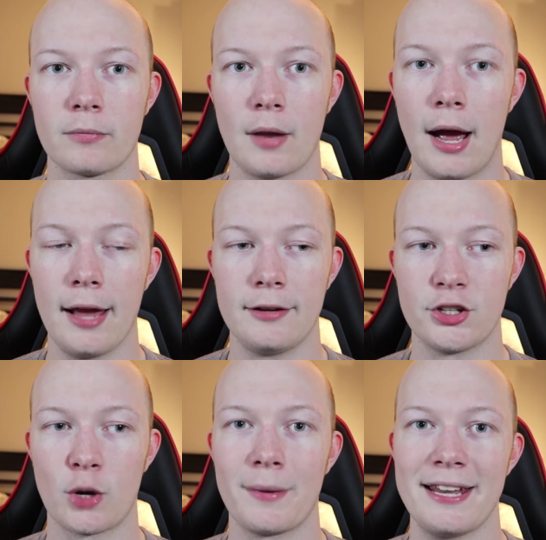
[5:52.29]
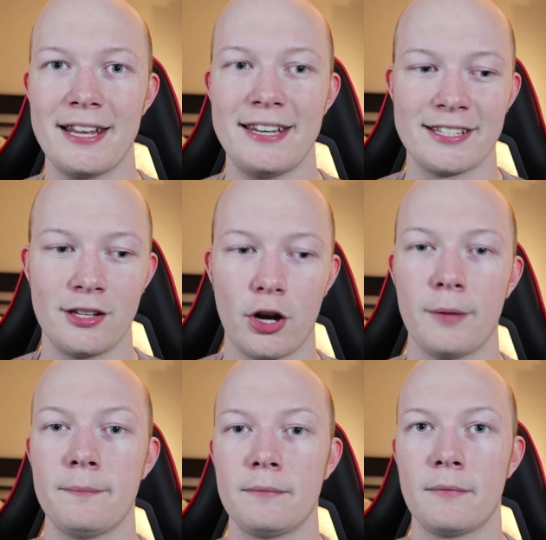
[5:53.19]
I determined I need a
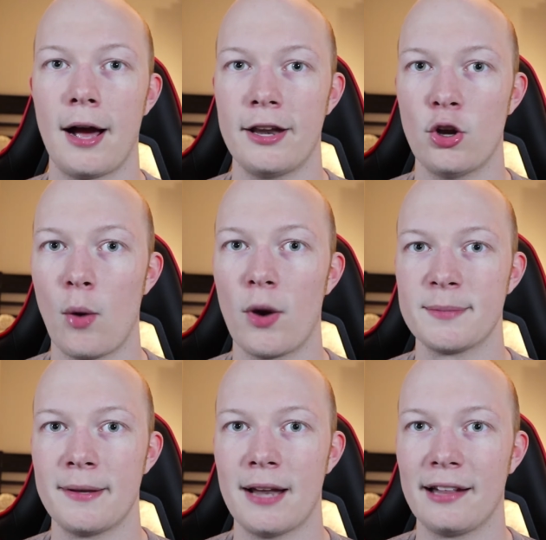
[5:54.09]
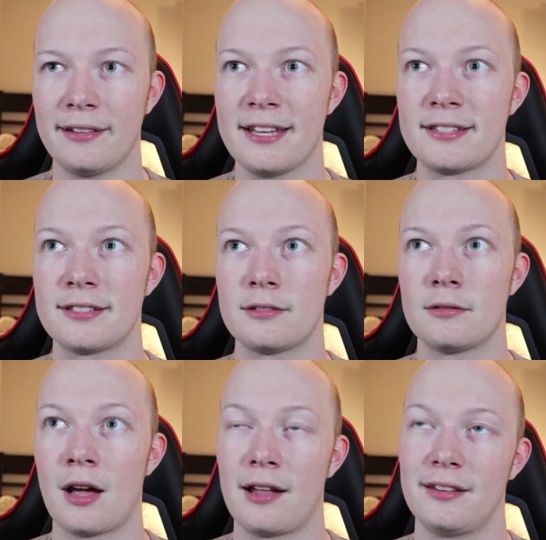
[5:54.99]
DSLR. I know I want to spend at
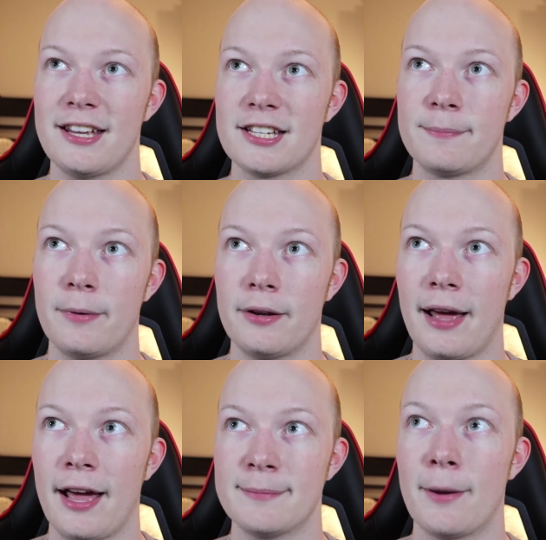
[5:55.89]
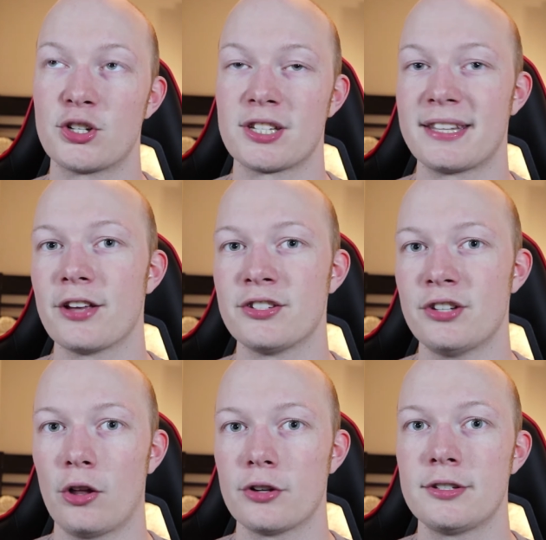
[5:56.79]
least, not at least, but as much as
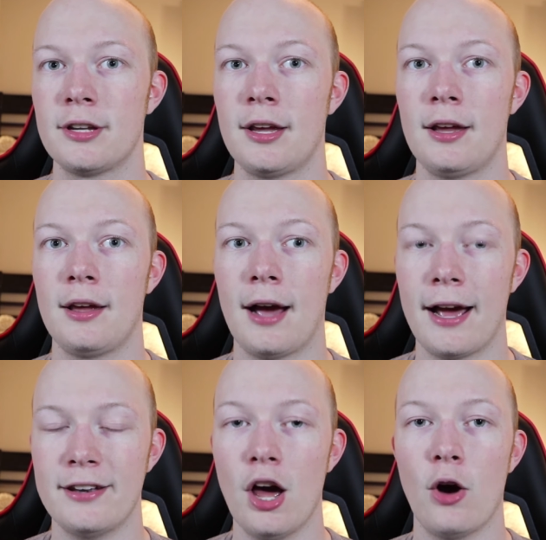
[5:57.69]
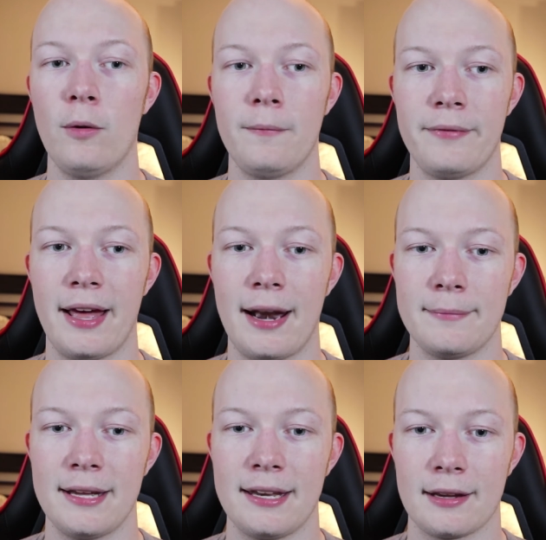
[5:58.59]
$1,000. I know that
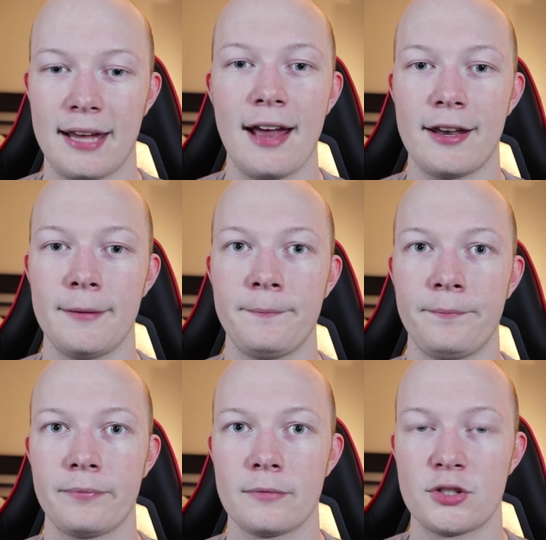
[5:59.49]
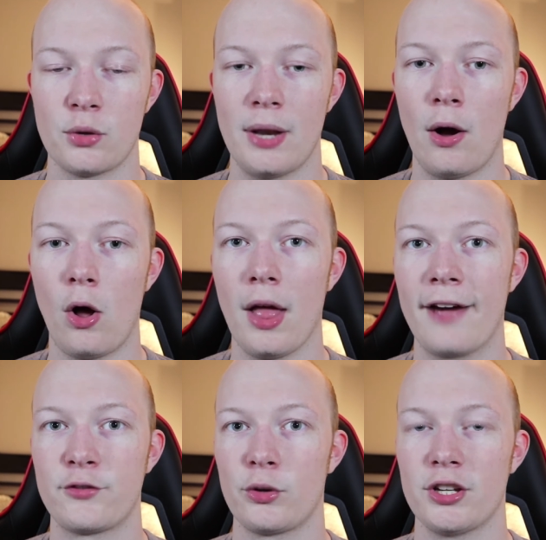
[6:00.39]
I'm getting a Canon, so now all I
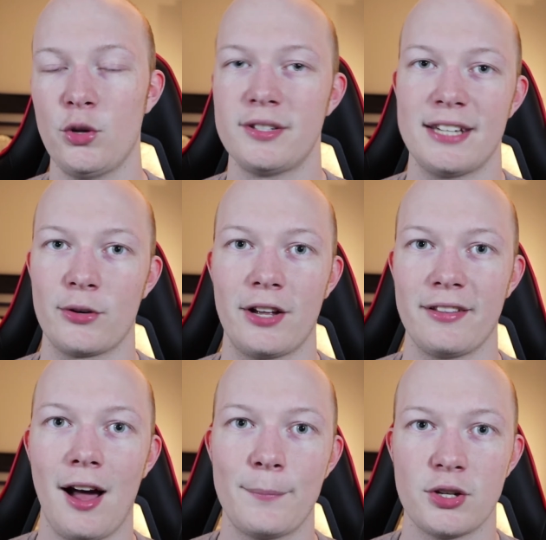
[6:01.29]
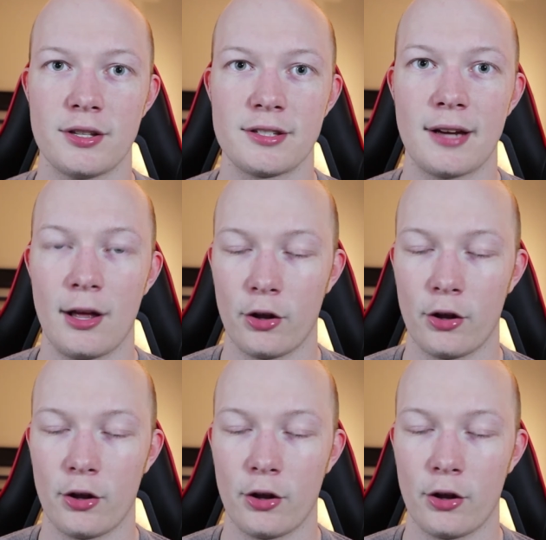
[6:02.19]
have to really do is narrow down the options. I